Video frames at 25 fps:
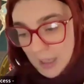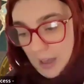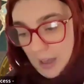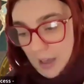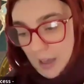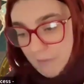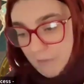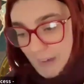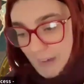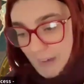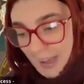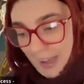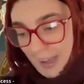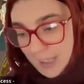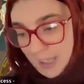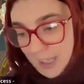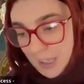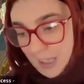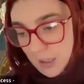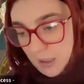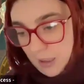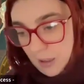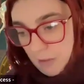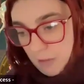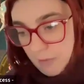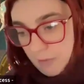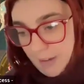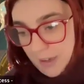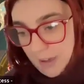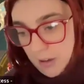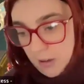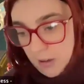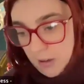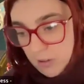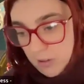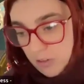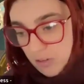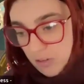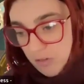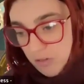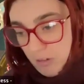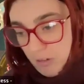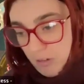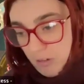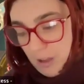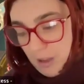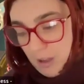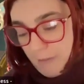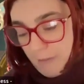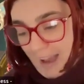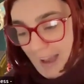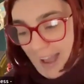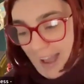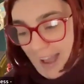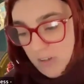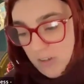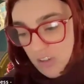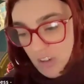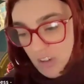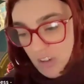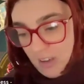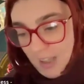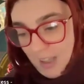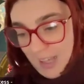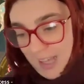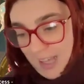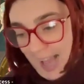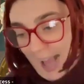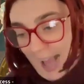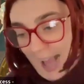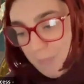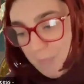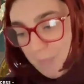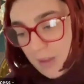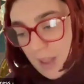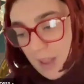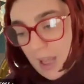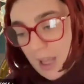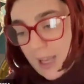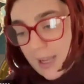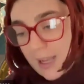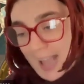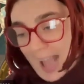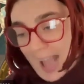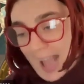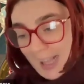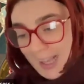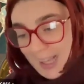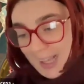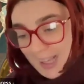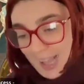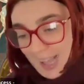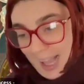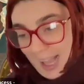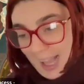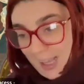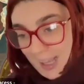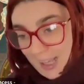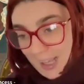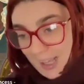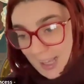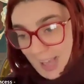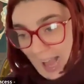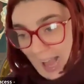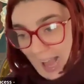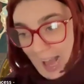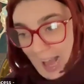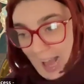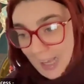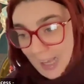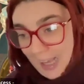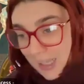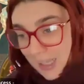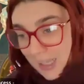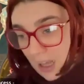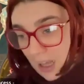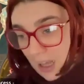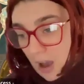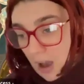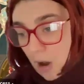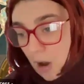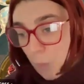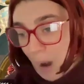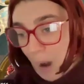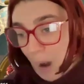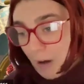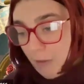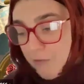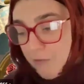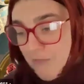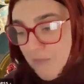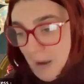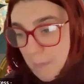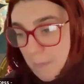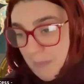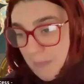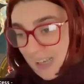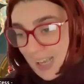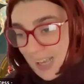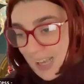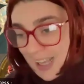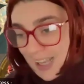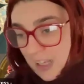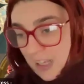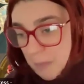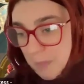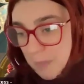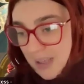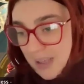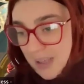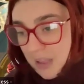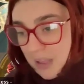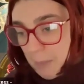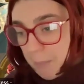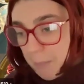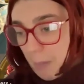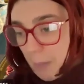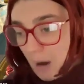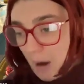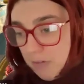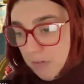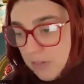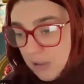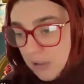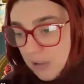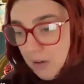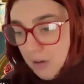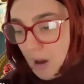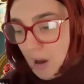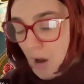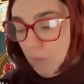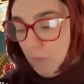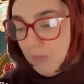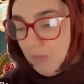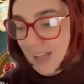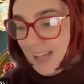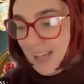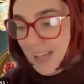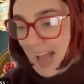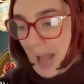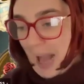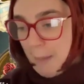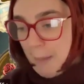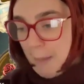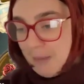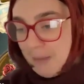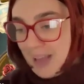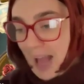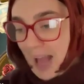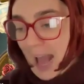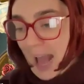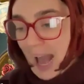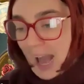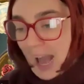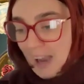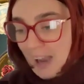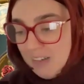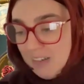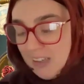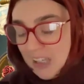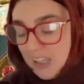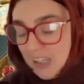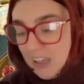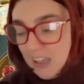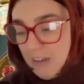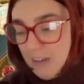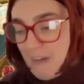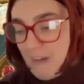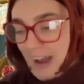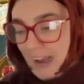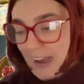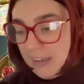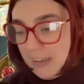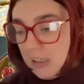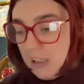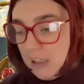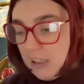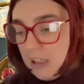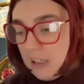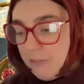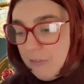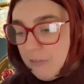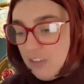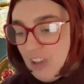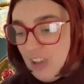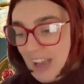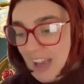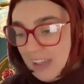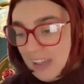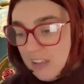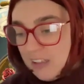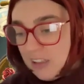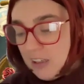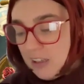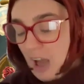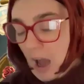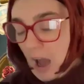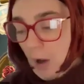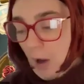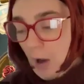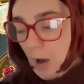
advises to reconstruct her agency. Next insight. While feminism is a modern concept, Anne's defiance of gender